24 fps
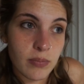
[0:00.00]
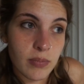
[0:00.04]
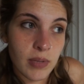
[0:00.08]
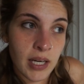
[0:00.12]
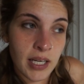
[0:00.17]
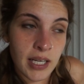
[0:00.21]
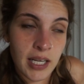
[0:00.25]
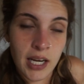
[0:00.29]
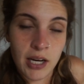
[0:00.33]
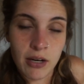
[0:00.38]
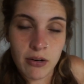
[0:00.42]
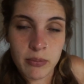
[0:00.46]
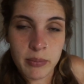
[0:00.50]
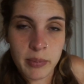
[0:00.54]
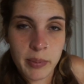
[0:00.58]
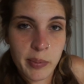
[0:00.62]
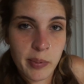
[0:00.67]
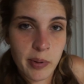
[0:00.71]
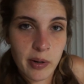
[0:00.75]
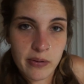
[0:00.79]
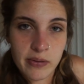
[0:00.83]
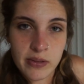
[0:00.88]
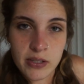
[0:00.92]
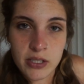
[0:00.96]
I can't
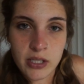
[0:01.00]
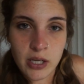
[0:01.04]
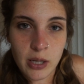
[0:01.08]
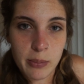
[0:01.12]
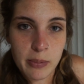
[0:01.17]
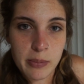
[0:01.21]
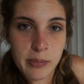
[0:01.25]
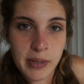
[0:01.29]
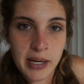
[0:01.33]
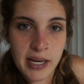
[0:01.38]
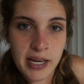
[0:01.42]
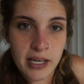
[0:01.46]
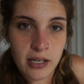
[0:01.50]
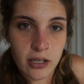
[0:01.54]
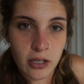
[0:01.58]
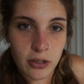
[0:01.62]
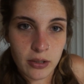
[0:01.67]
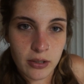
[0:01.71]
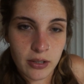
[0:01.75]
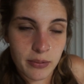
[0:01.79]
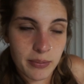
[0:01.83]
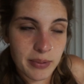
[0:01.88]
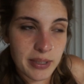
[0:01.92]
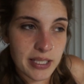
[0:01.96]
remember off the top of my head
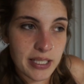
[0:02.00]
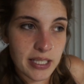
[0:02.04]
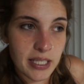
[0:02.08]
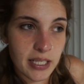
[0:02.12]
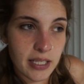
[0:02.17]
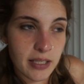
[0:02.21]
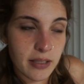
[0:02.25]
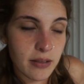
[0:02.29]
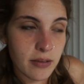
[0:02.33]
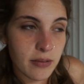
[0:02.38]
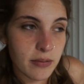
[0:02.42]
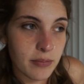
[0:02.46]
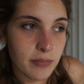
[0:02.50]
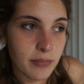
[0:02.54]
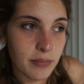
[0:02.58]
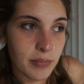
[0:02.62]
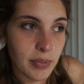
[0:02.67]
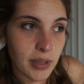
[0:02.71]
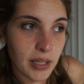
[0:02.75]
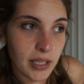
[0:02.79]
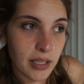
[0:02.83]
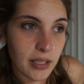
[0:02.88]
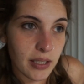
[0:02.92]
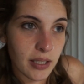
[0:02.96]
all that we did,
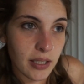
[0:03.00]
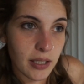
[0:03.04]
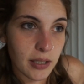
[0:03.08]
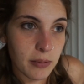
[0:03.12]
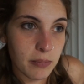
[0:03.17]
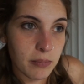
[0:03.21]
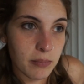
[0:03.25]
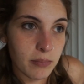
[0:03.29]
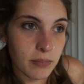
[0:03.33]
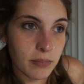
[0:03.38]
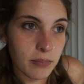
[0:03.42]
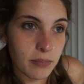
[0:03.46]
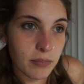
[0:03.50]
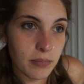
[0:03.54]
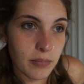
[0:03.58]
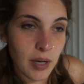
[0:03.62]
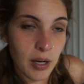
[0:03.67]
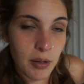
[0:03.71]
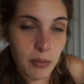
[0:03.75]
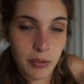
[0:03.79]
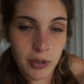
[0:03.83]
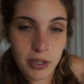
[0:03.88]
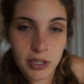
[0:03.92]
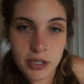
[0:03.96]
but
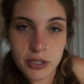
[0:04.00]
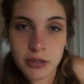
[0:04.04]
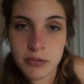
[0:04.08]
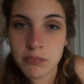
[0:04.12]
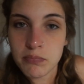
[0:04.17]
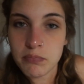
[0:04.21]
it was